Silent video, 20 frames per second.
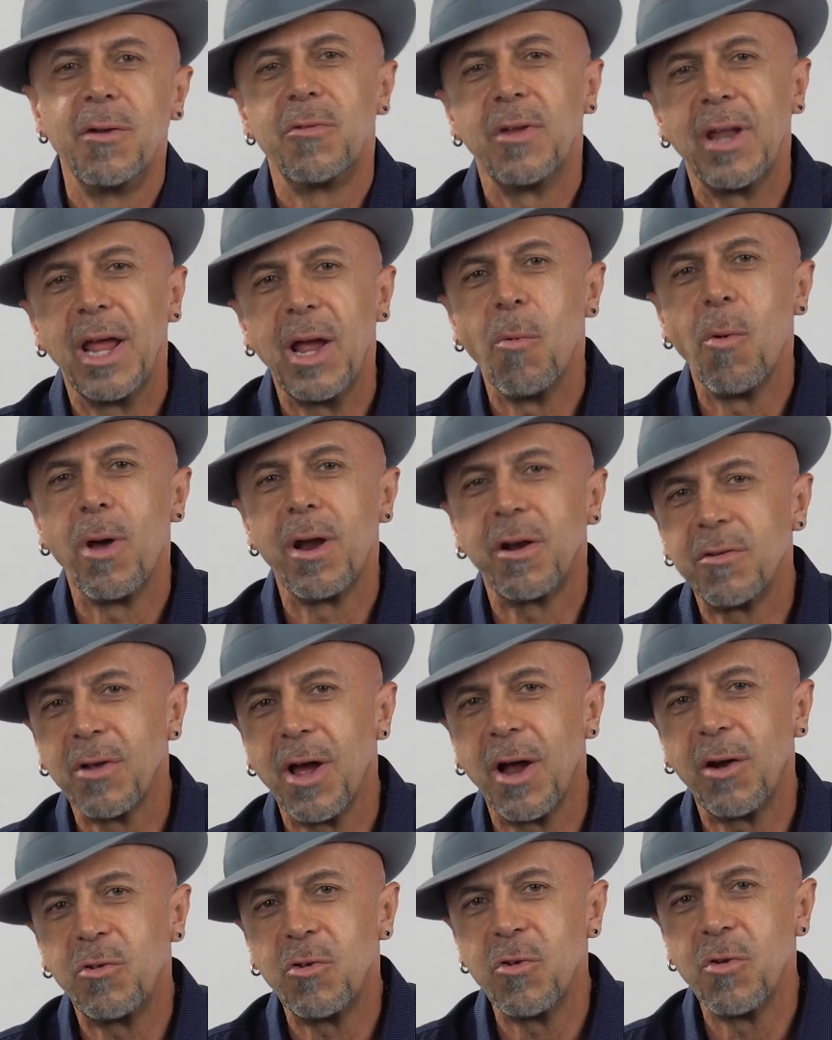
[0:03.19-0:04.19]
Today I want to
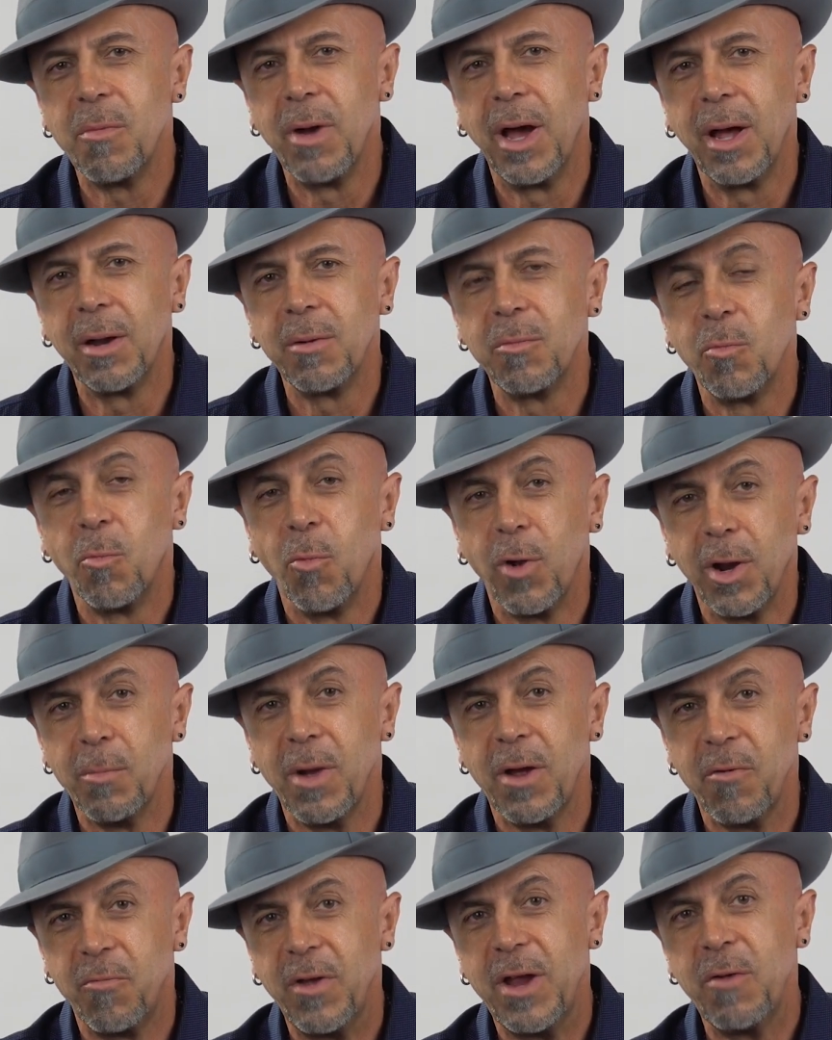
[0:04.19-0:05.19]
talk to you about one of
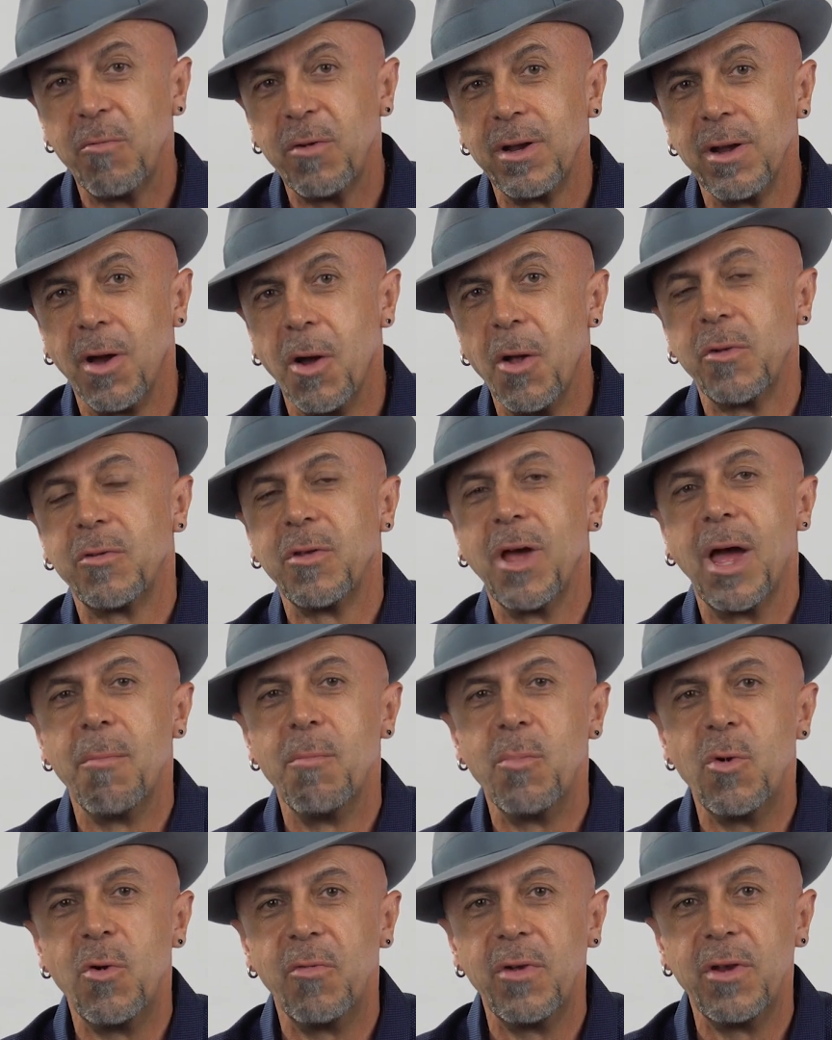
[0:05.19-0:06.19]
my favorite
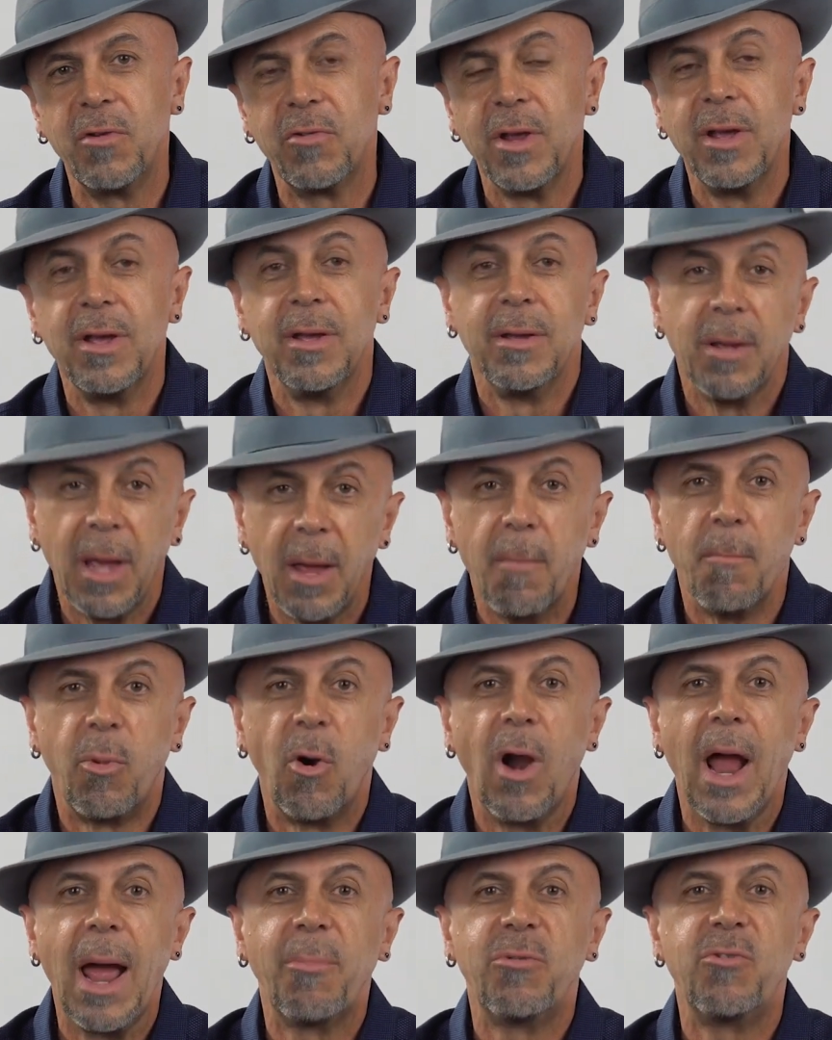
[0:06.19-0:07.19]
all-time movies, and
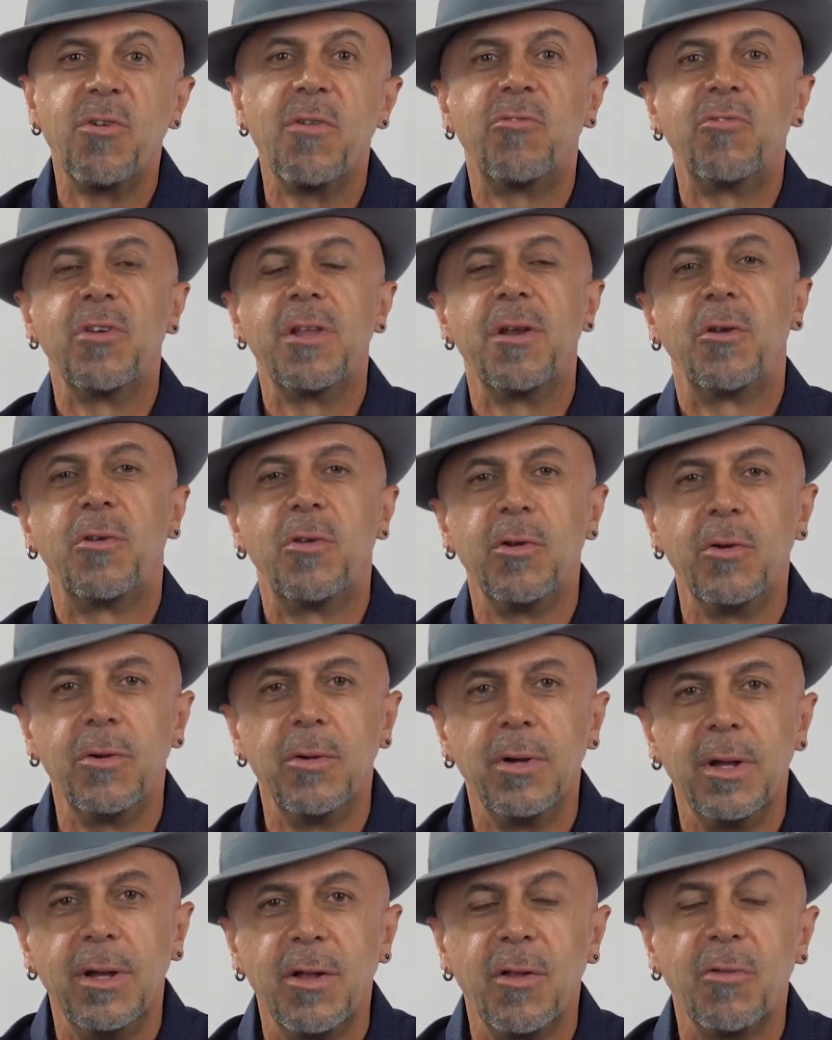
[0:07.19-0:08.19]
perhaps you've seen it
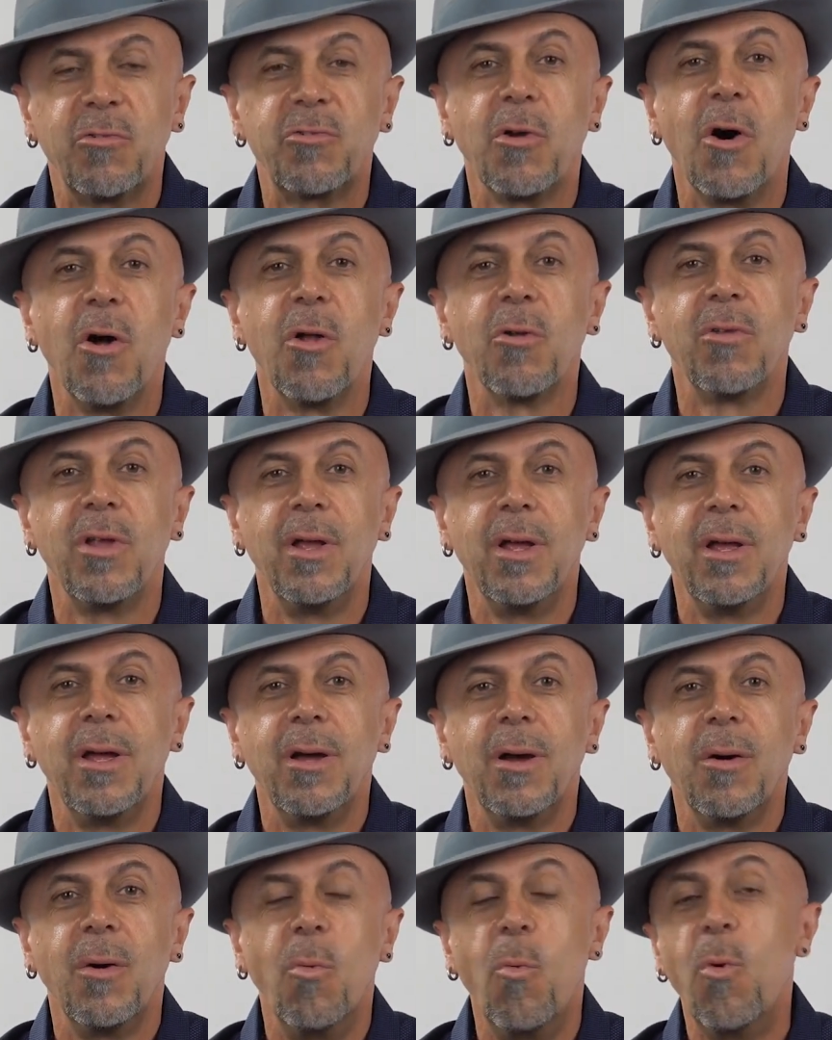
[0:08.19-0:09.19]
too. It's called
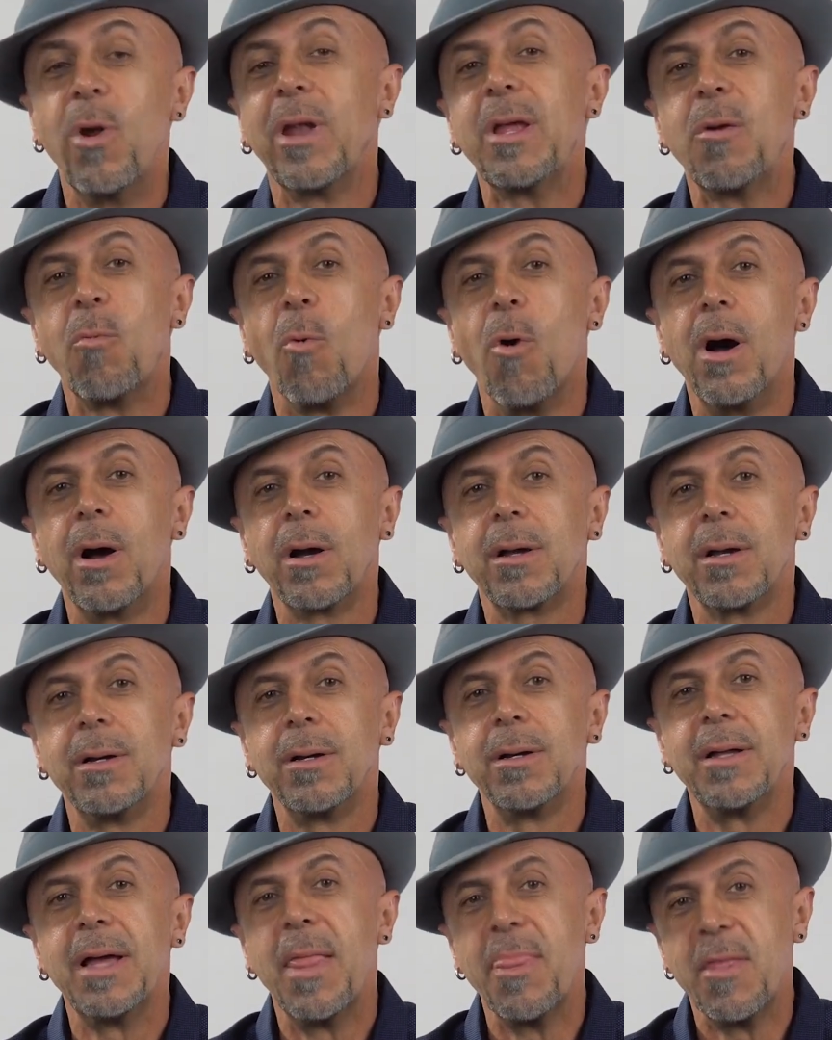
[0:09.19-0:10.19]
Willy
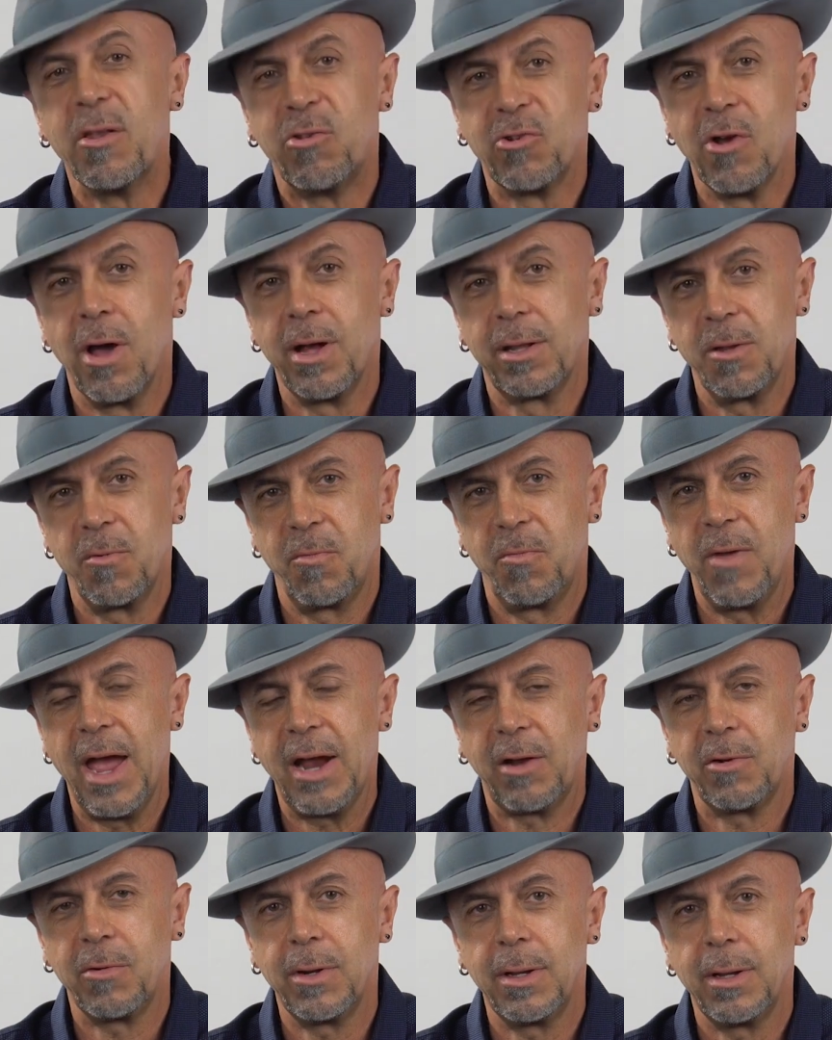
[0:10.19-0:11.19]
Wonka and the Chocolate
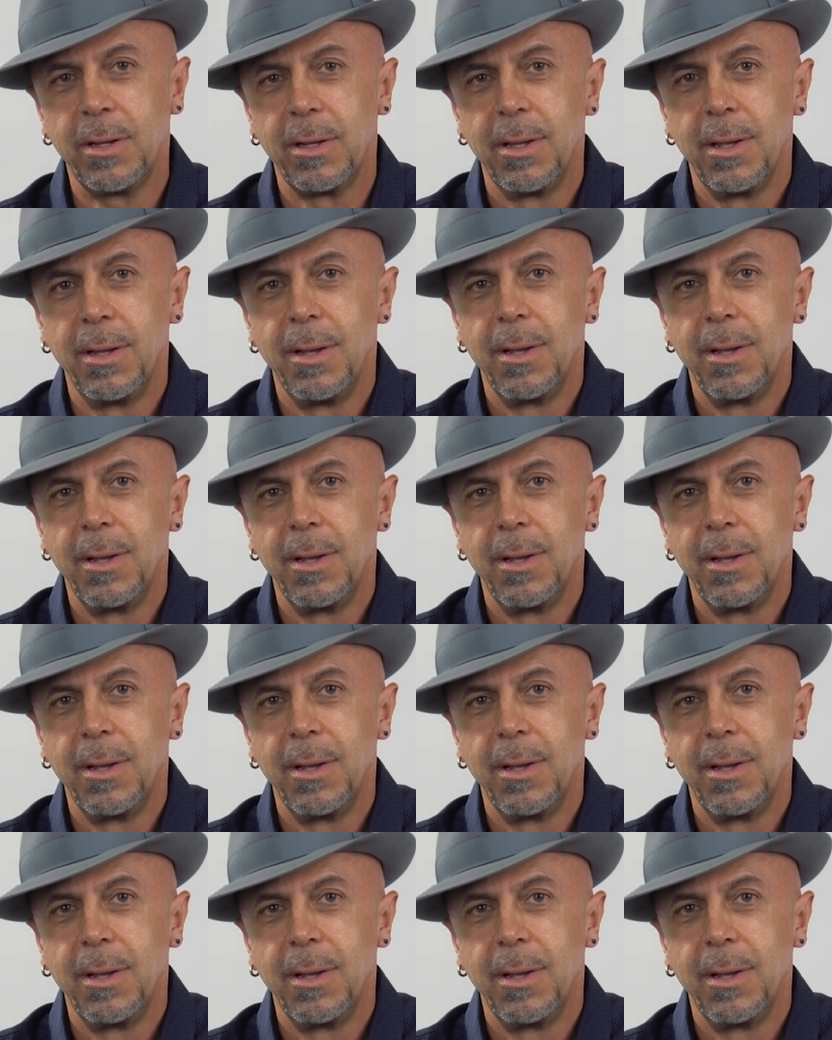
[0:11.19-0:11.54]
Factory.